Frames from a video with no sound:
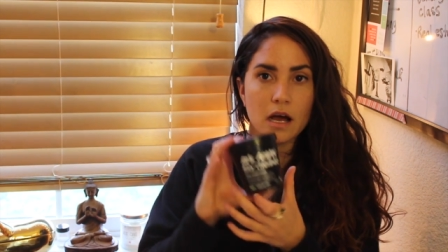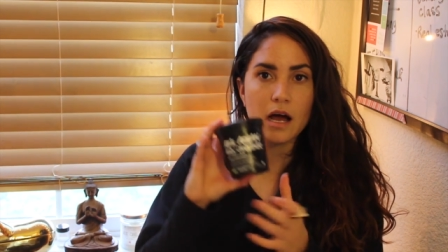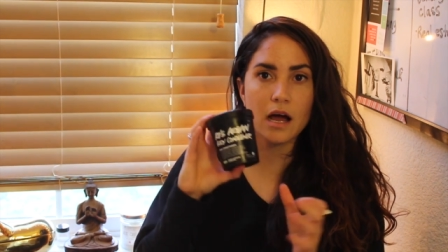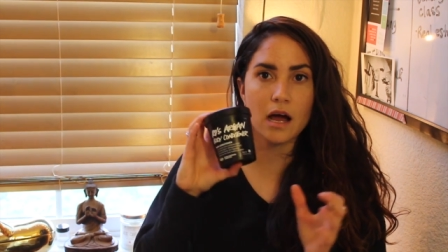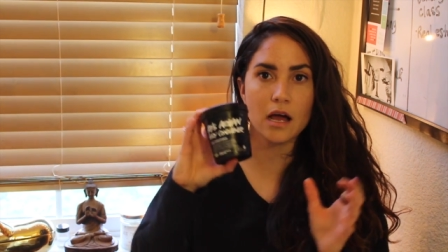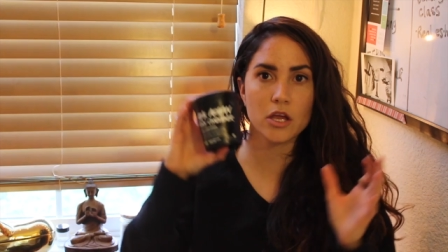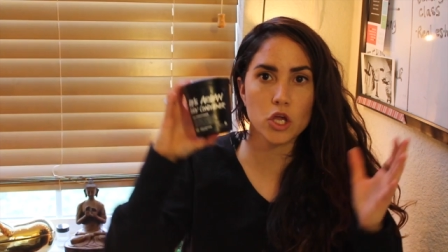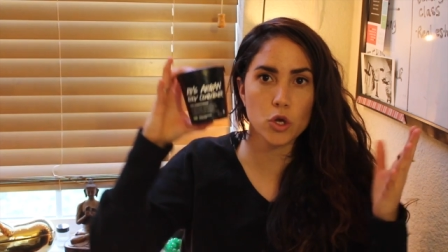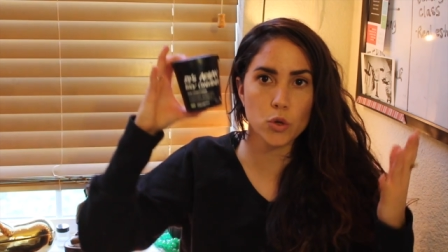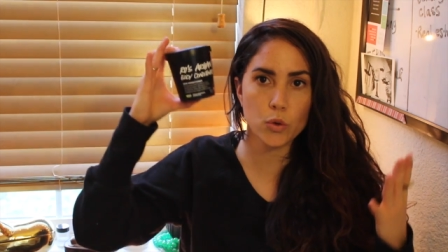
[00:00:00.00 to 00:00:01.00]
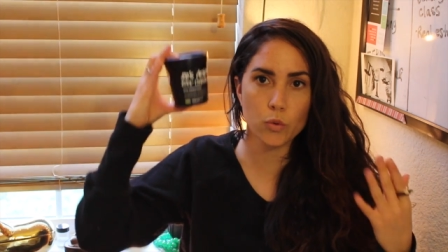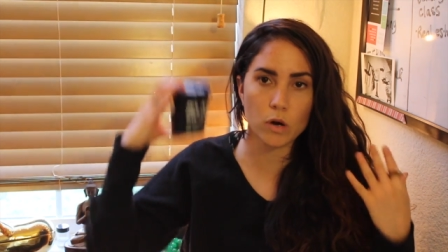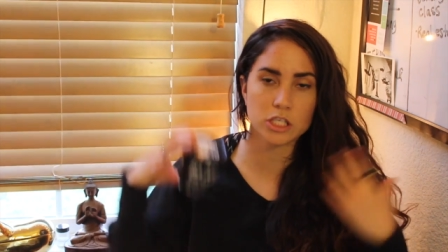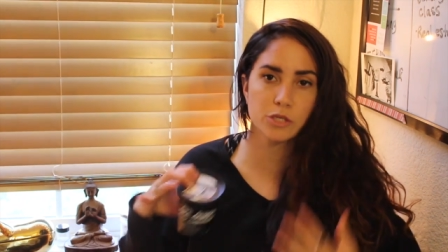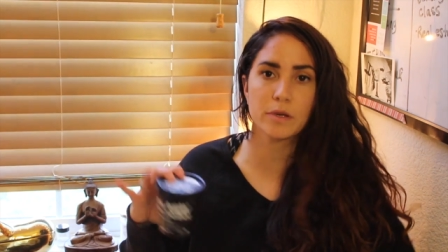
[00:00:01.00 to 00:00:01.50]
Uh, you
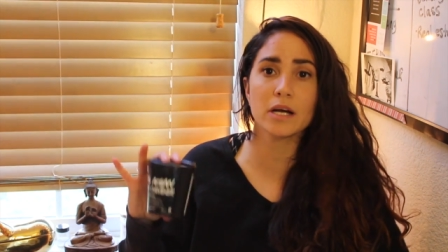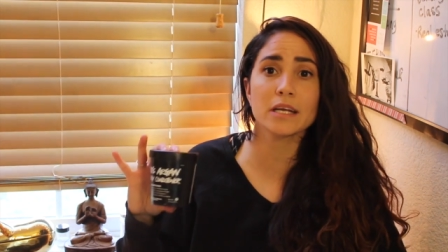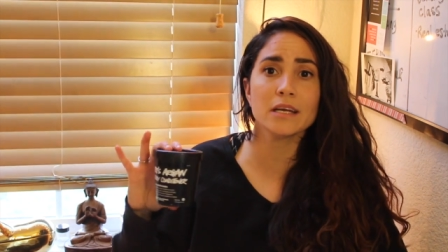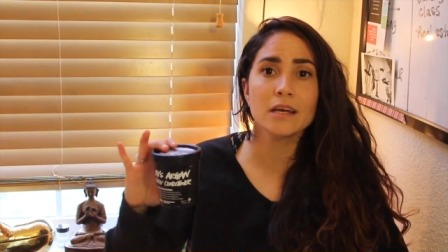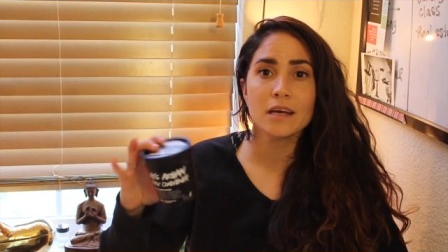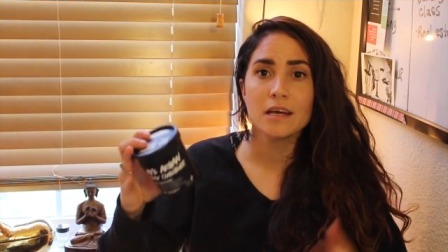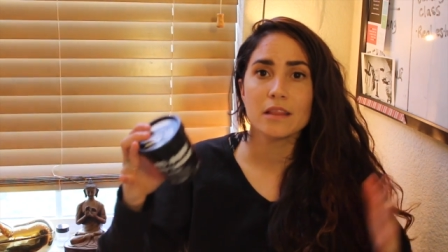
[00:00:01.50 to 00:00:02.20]
wash your body,